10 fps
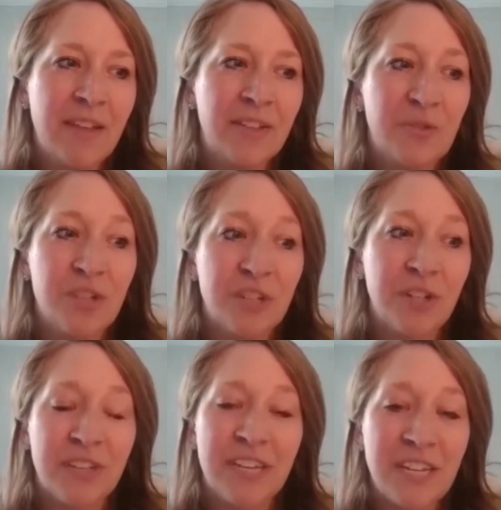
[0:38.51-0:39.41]
So
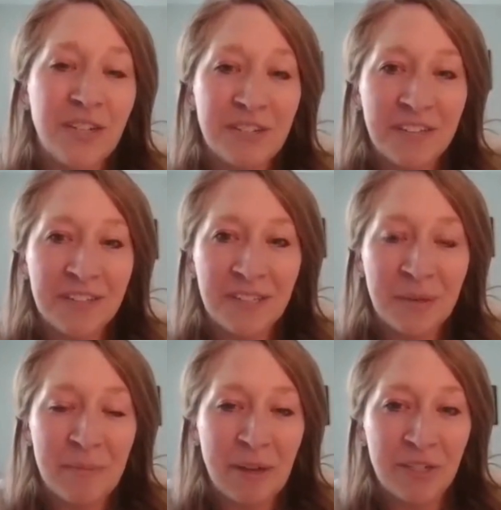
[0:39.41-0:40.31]
Jill, can you tell us a
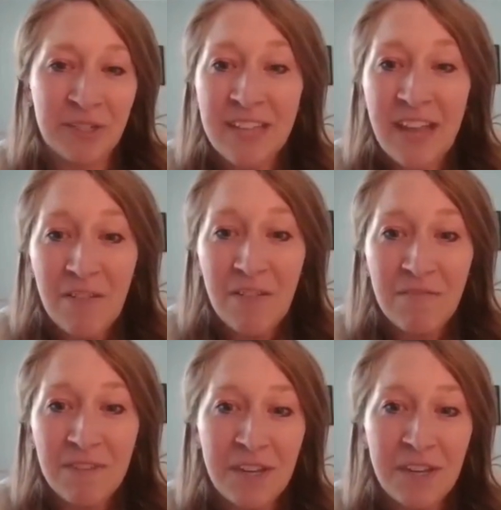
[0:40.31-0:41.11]
little bit about yourself